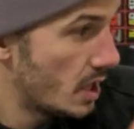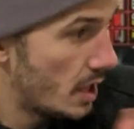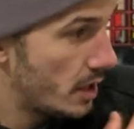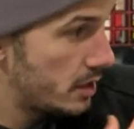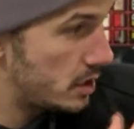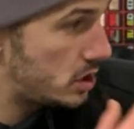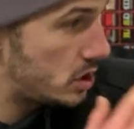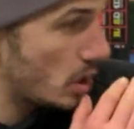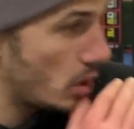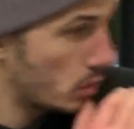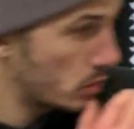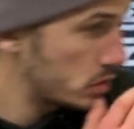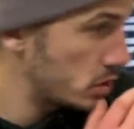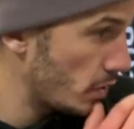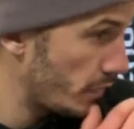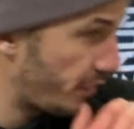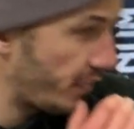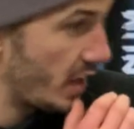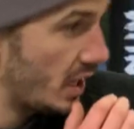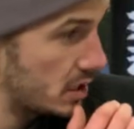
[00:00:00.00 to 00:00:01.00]
The shoulders
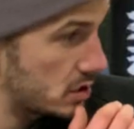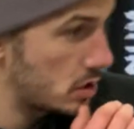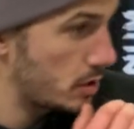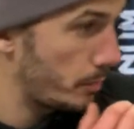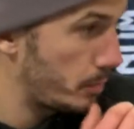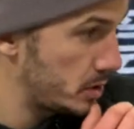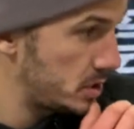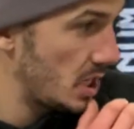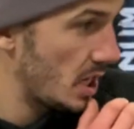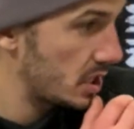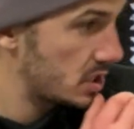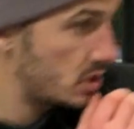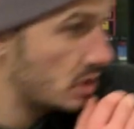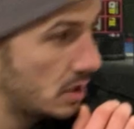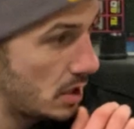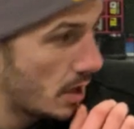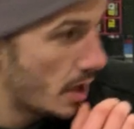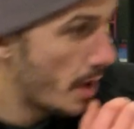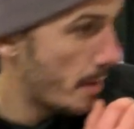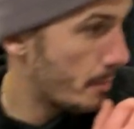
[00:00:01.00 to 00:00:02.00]
offer an extra
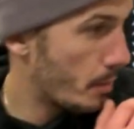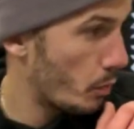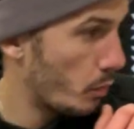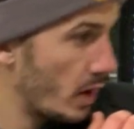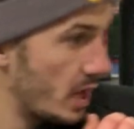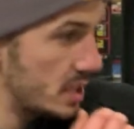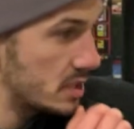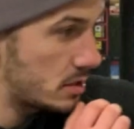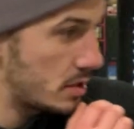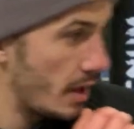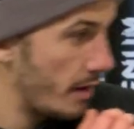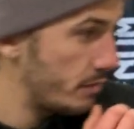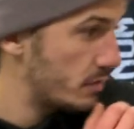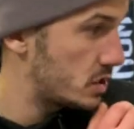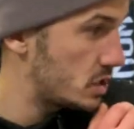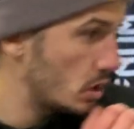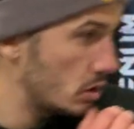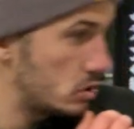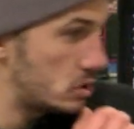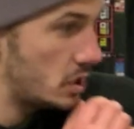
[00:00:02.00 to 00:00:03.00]
protection. My weight's ever
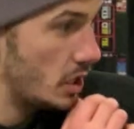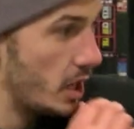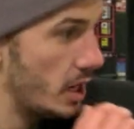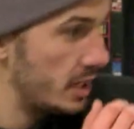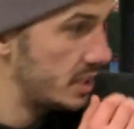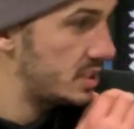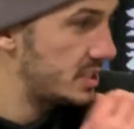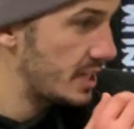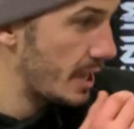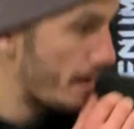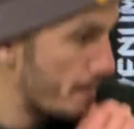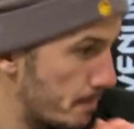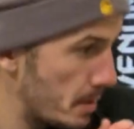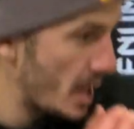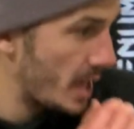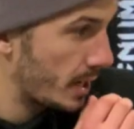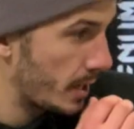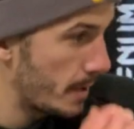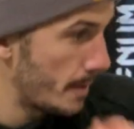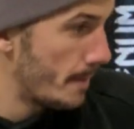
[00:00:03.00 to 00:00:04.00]
so slightly sat
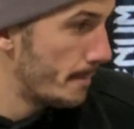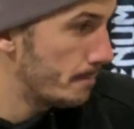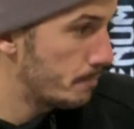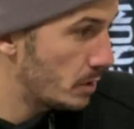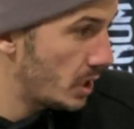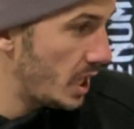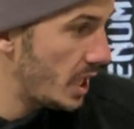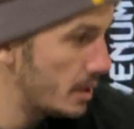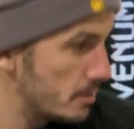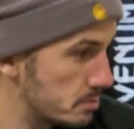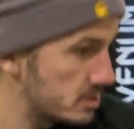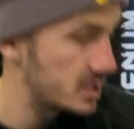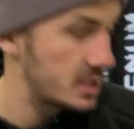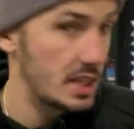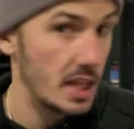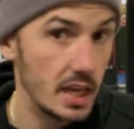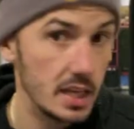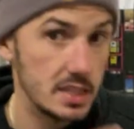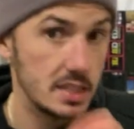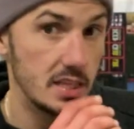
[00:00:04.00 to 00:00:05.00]
back. My hips
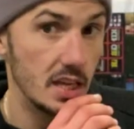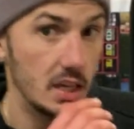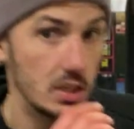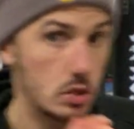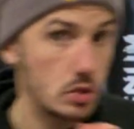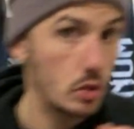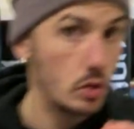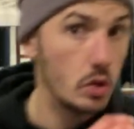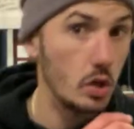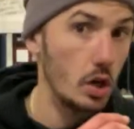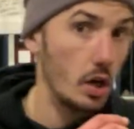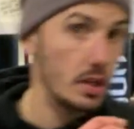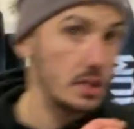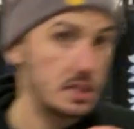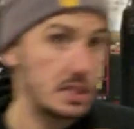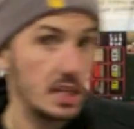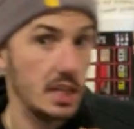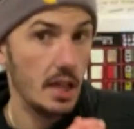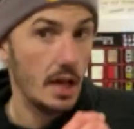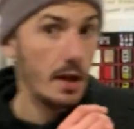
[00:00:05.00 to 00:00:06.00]
stay central. You can't
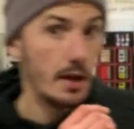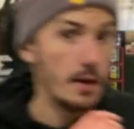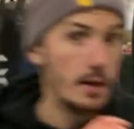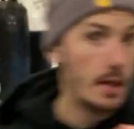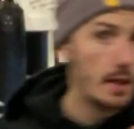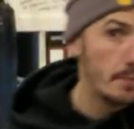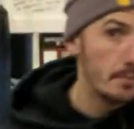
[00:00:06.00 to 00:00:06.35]
see that.